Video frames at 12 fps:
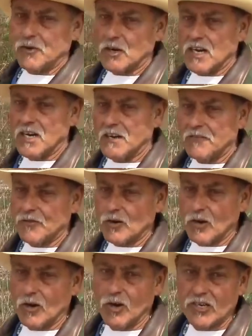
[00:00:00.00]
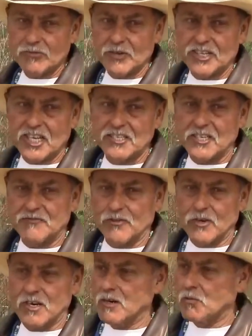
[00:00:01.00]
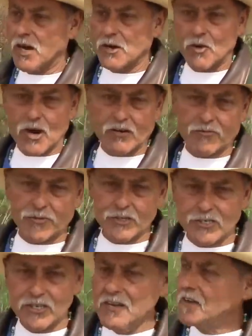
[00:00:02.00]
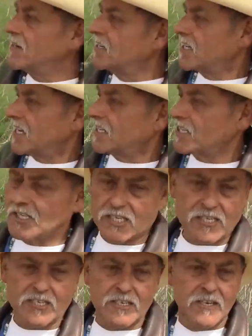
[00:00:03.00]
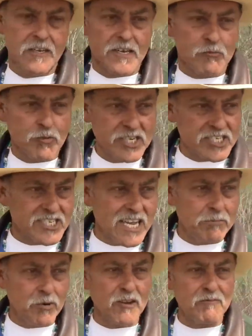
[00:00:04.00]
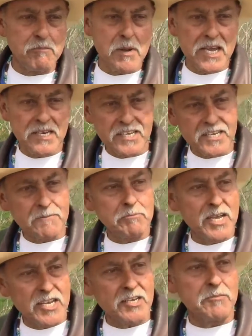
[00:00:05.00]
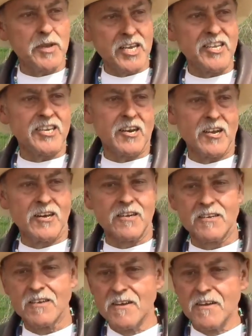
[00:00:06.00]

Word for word: for uh, for a holding retention for our water aquifers, and this is one example of many, many, many along uh,